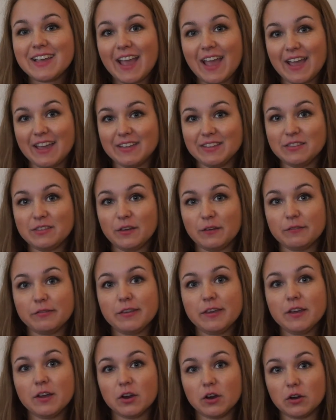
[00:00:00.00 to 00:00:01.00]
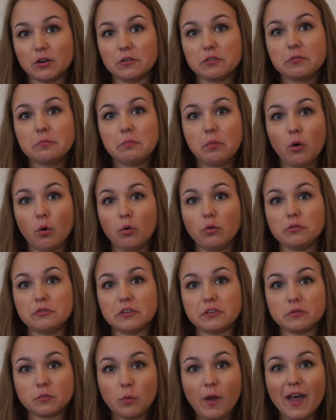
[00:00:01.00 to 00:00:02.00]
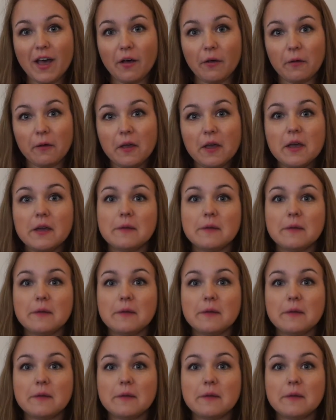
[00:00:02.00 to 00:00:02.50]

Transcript: ends of the Earth poles as well,